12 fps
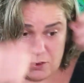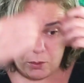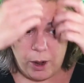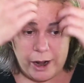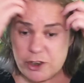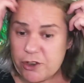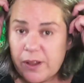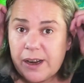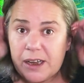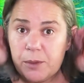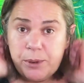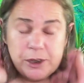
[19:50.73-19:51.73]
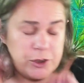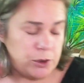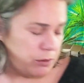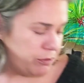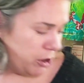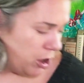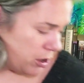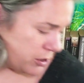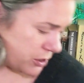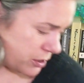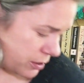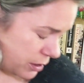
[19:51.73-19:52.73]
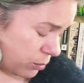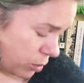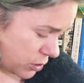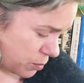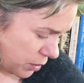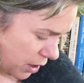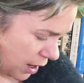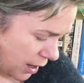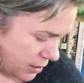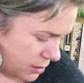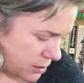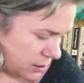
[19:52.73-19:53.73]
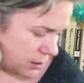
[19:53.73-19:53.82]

a swatch that I appear to have lost. It was blocked.